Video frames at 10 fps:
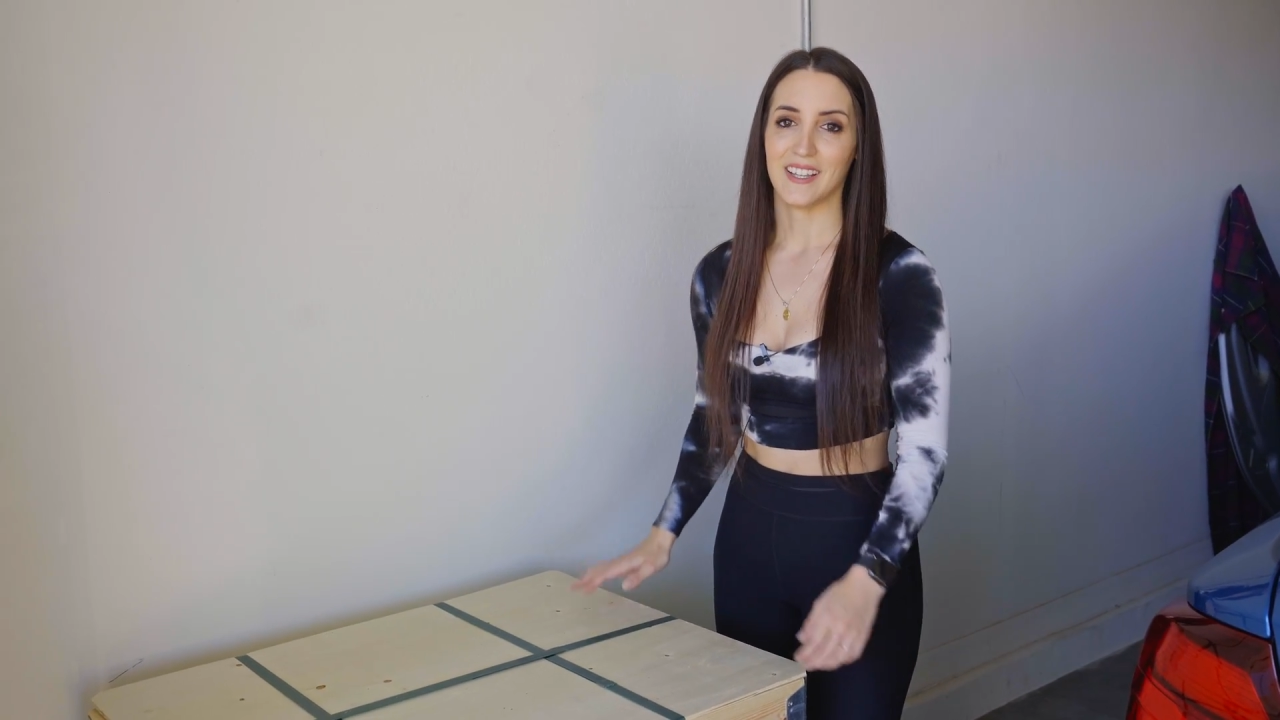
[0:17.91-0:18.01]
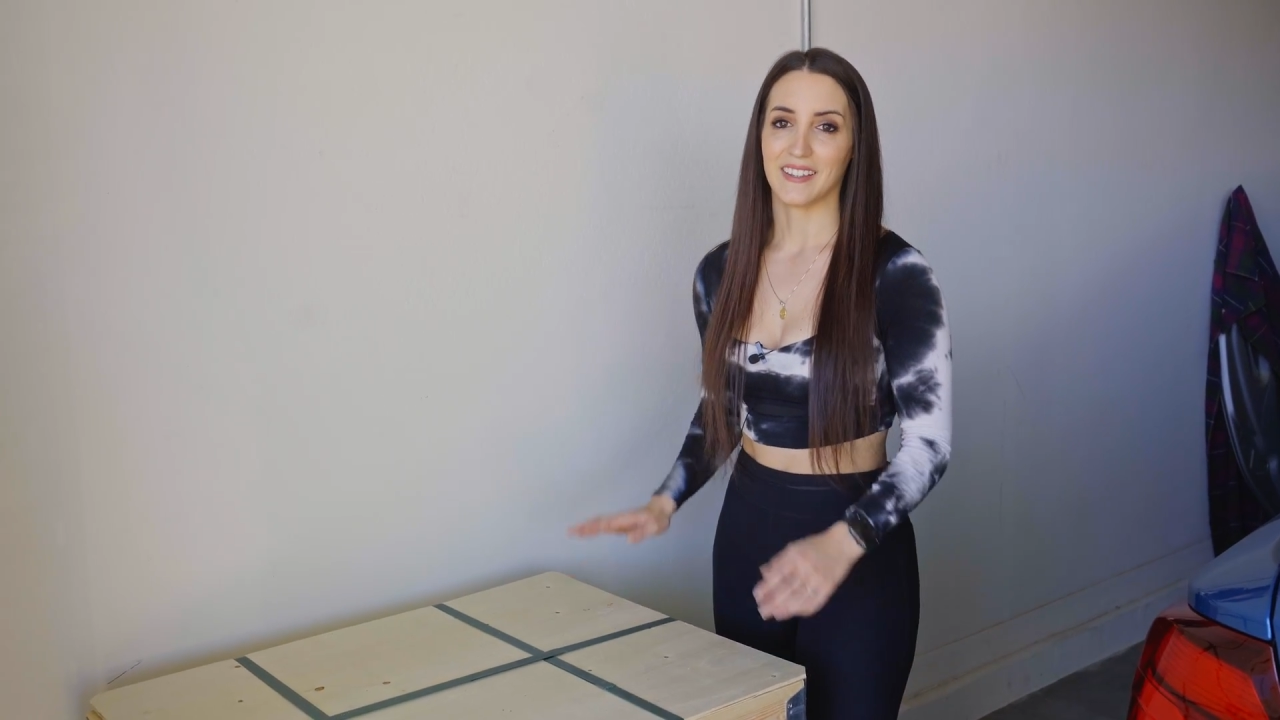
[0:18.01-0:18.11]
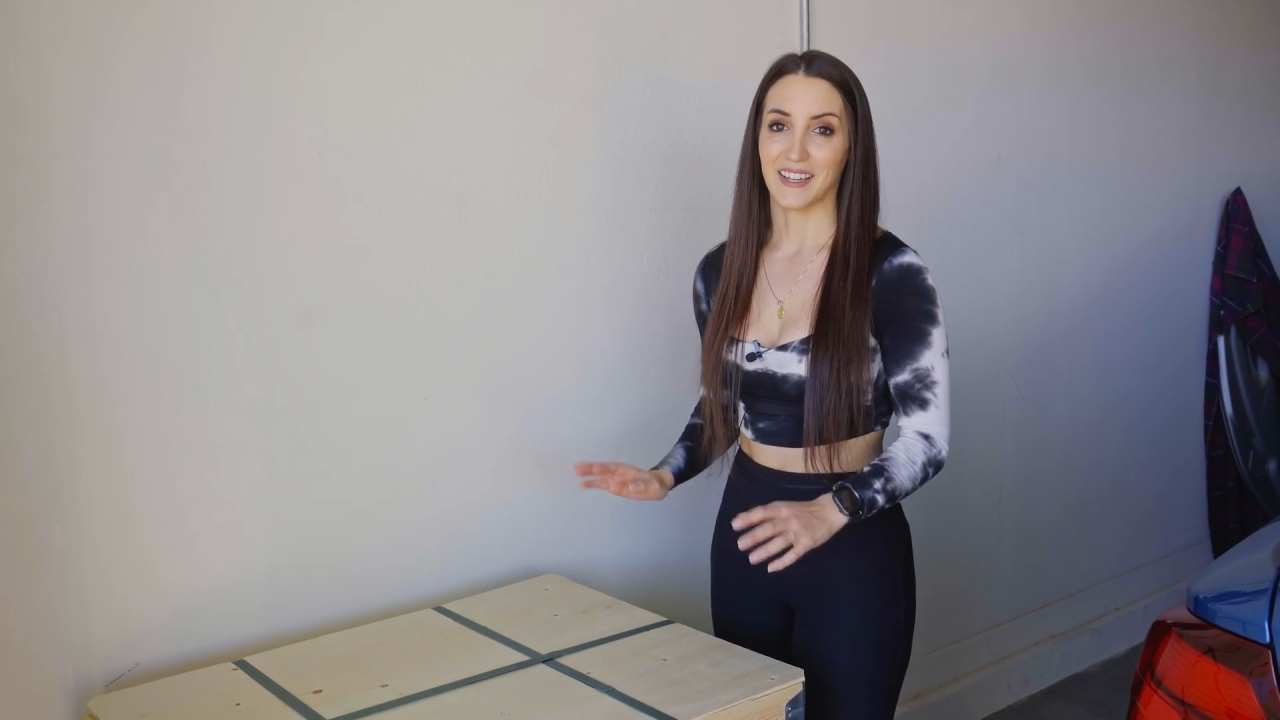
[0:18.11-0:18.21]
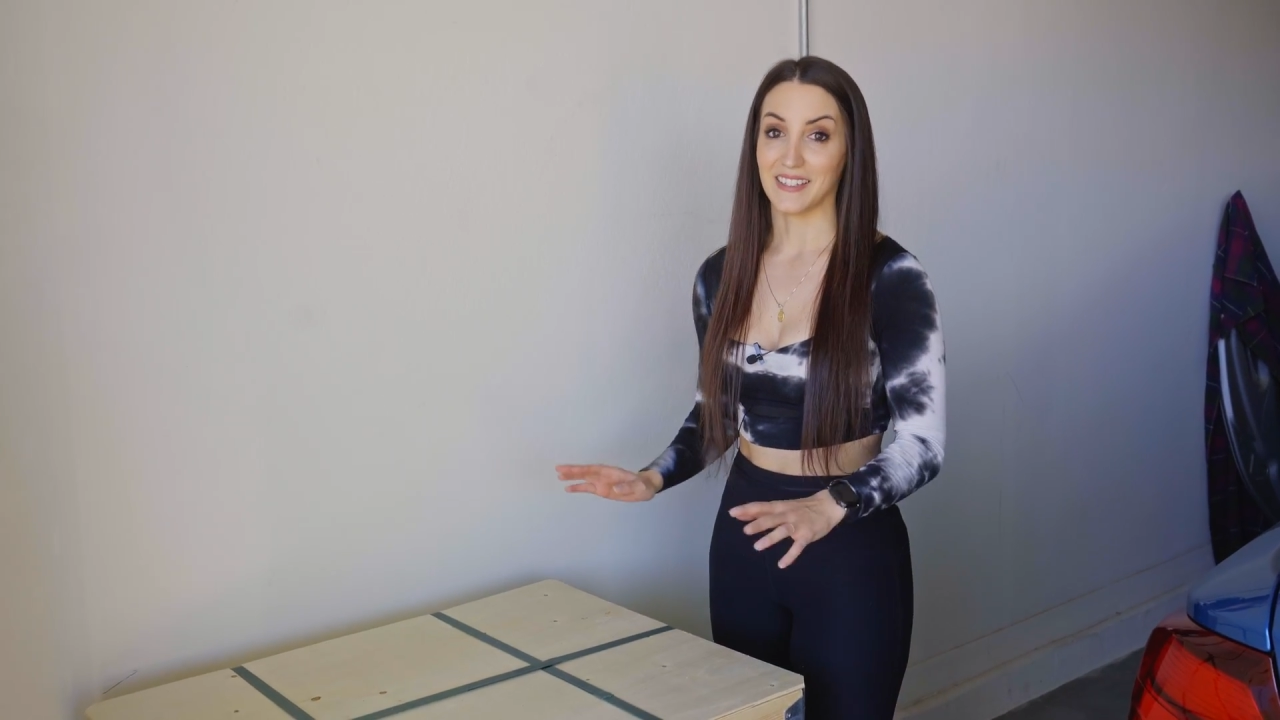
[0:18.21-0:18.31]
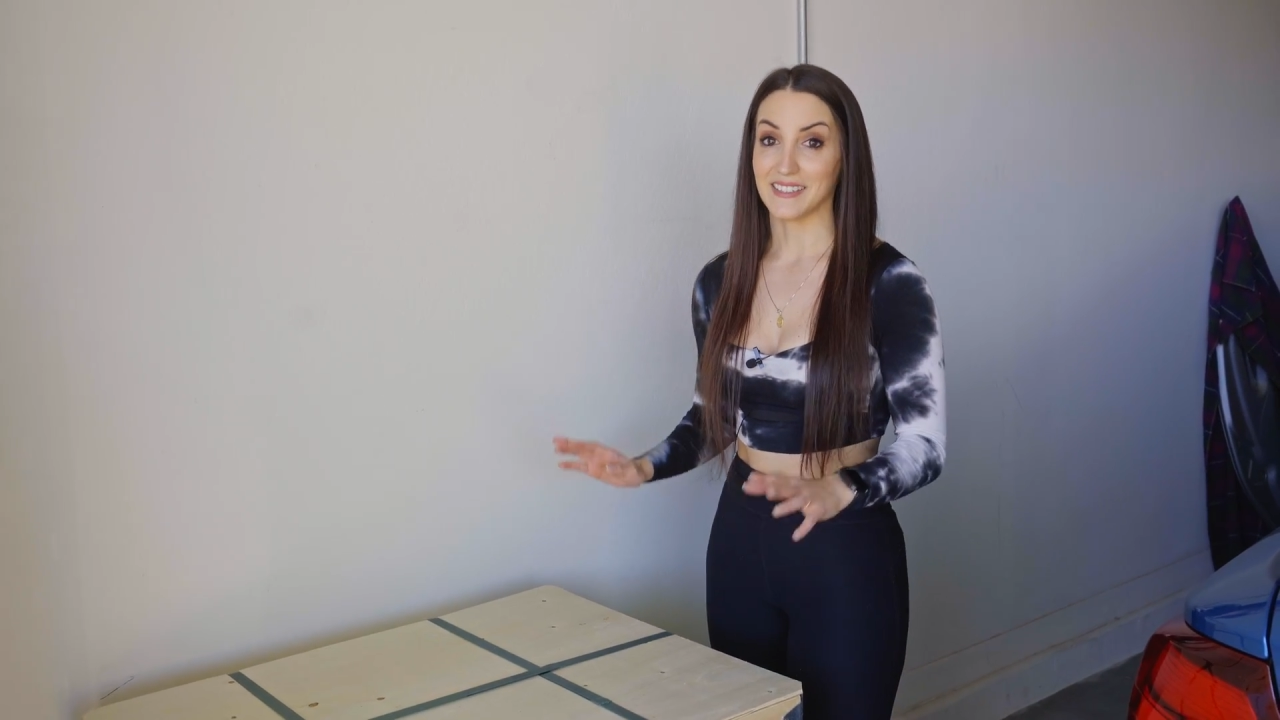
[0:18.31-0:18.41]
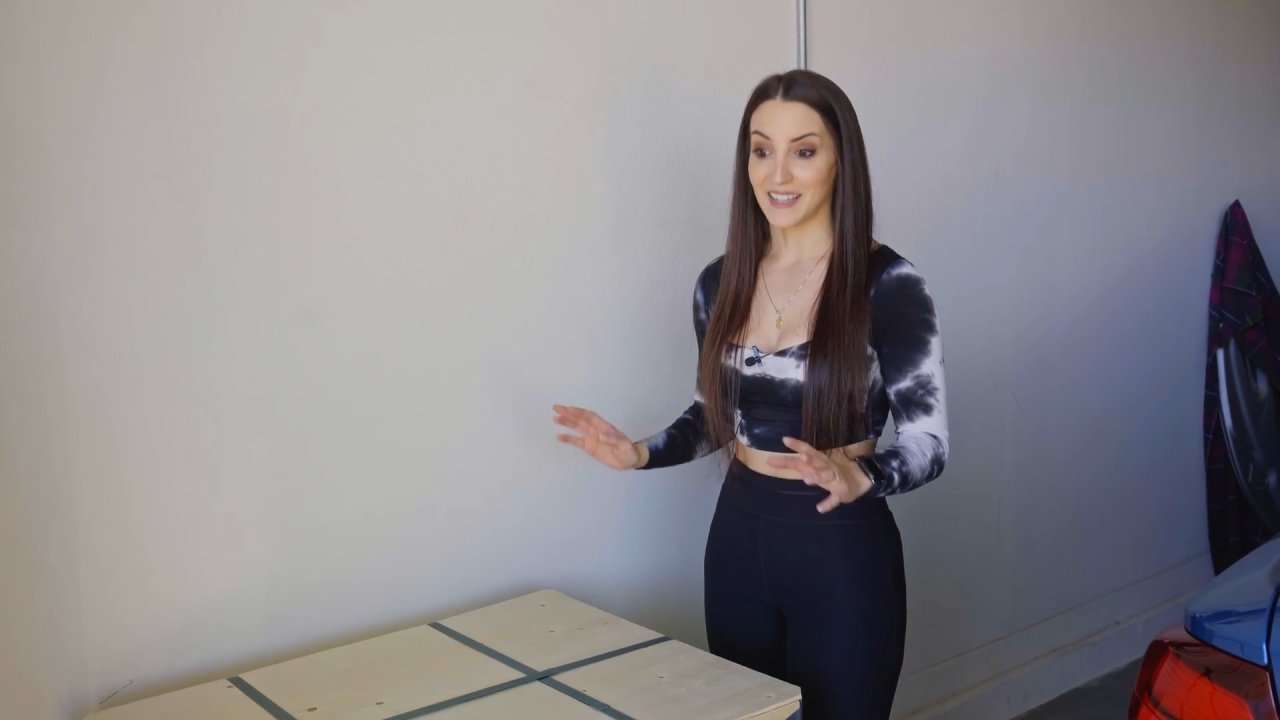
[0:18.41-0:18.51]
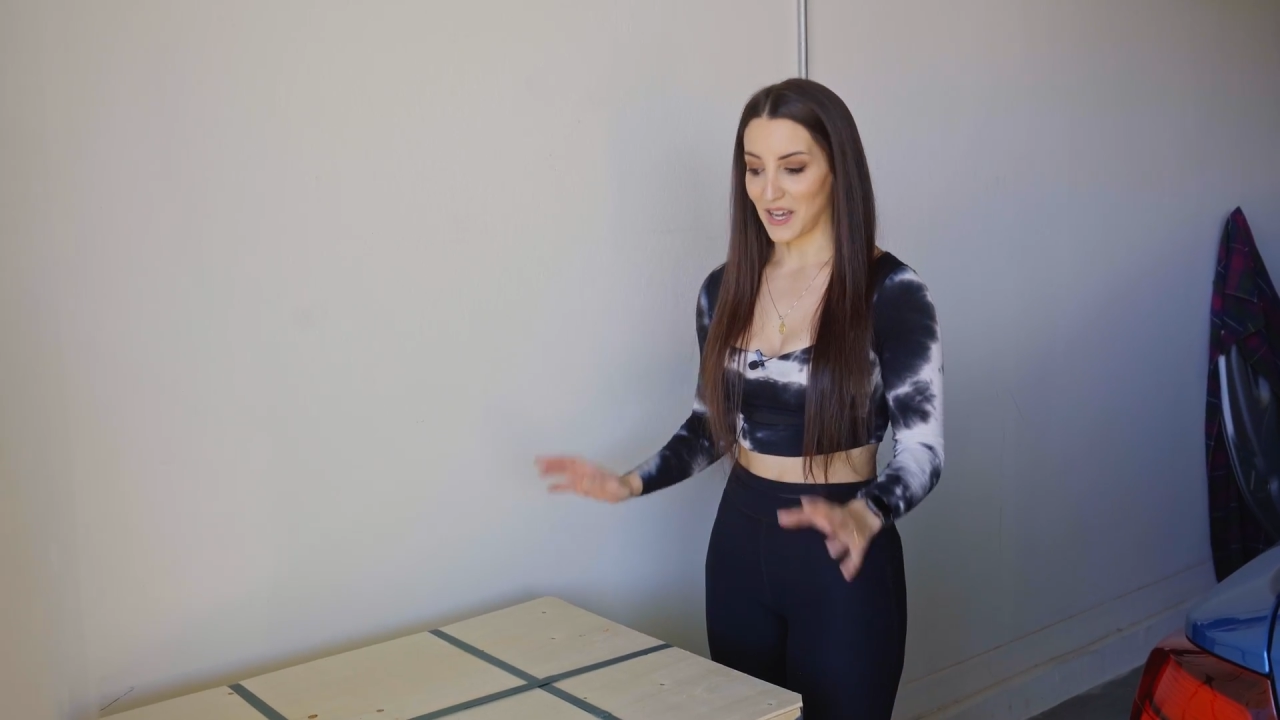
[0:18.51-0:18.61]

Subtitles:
that is